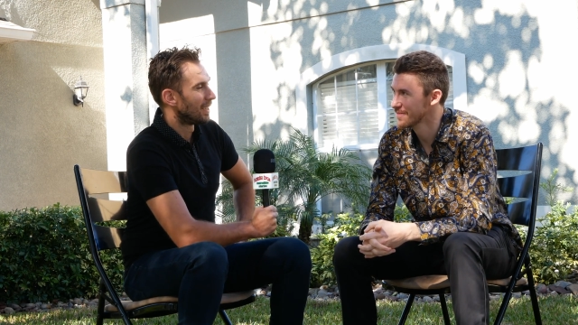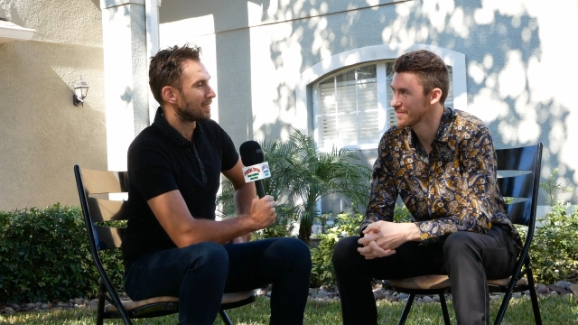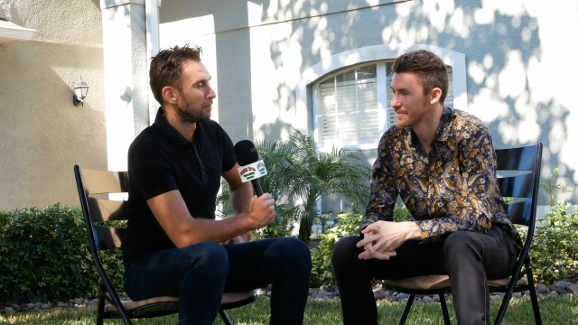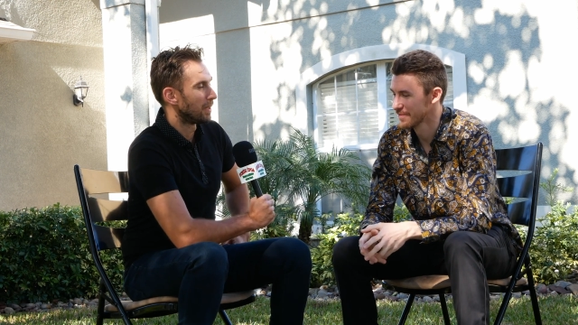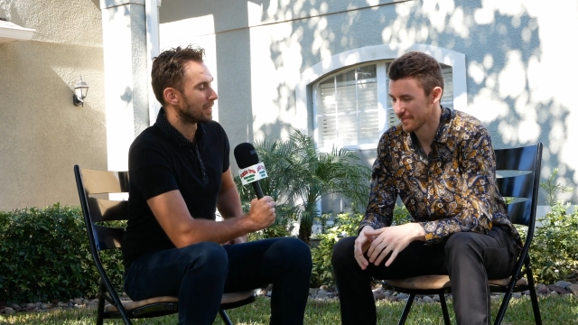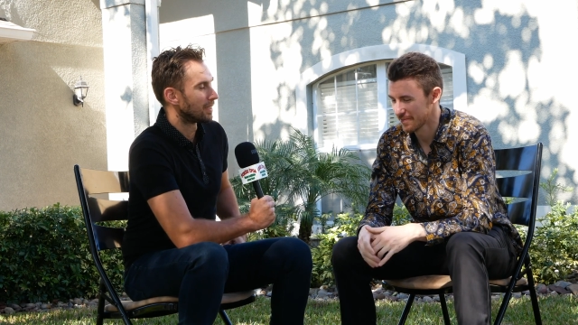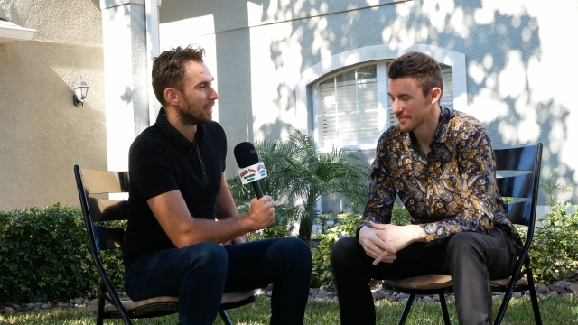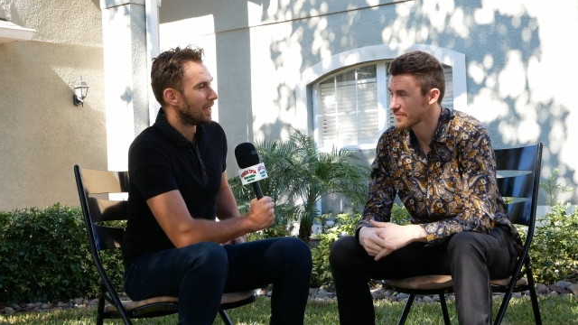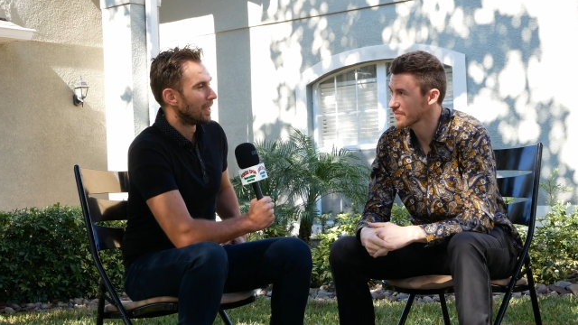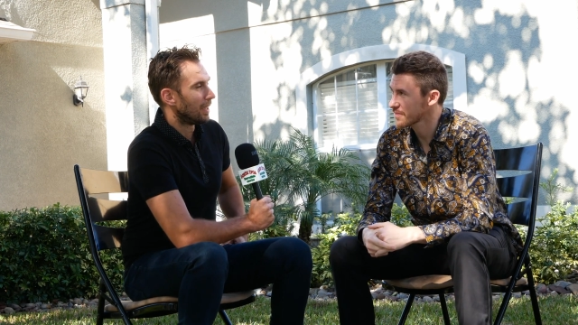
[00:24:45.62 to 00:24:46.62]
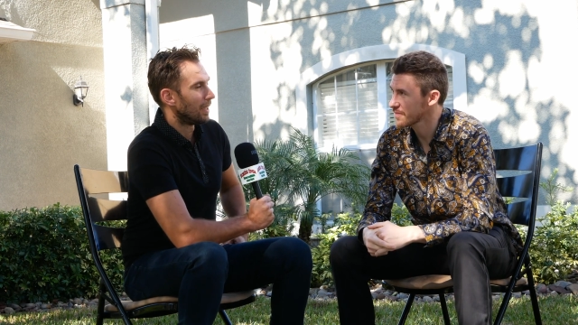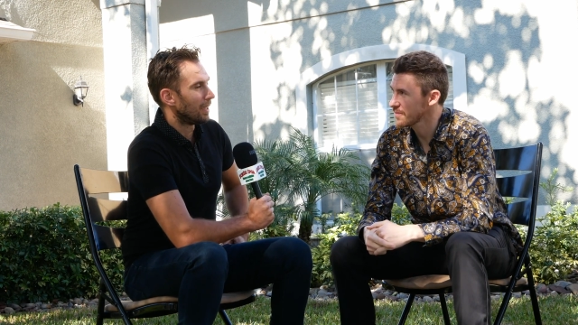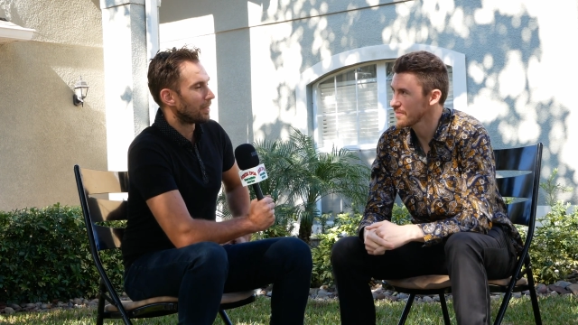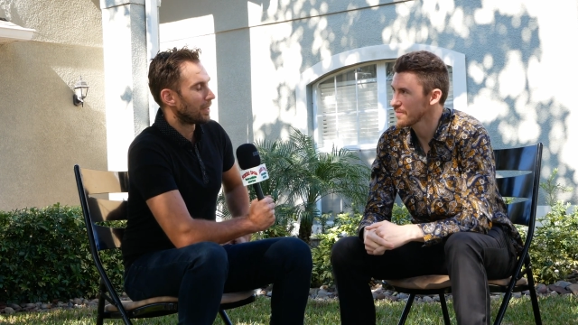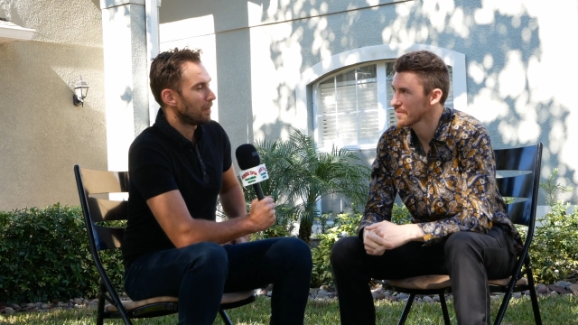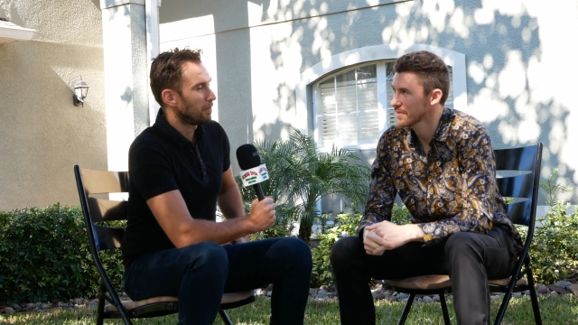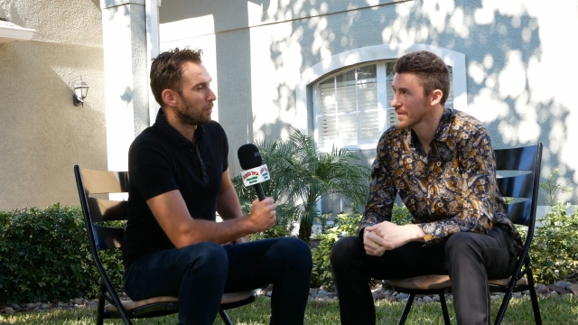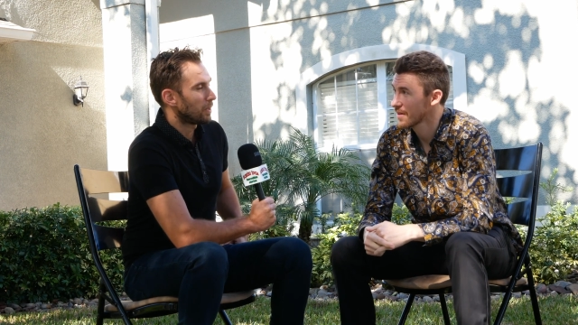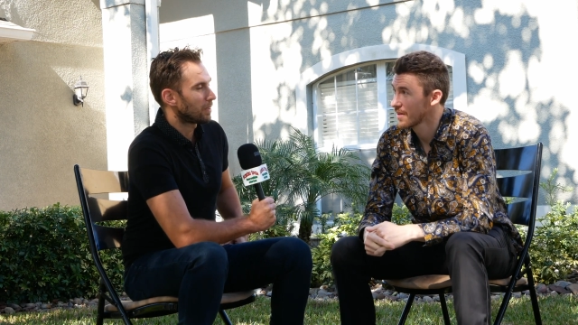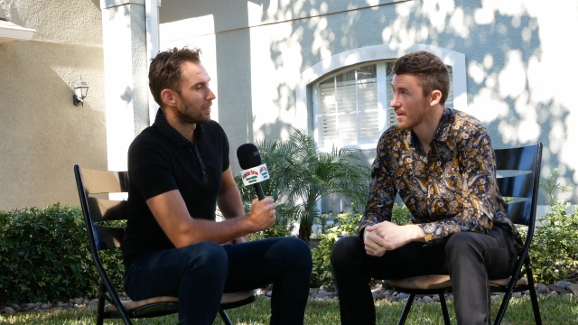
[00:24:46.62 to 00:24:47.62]
Speaker 1: that's amazing. Uh, tell me
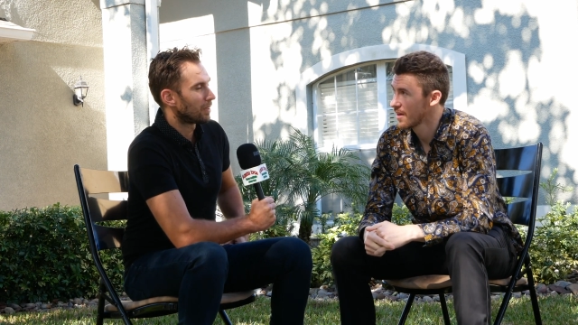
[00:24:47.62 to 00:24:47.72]
what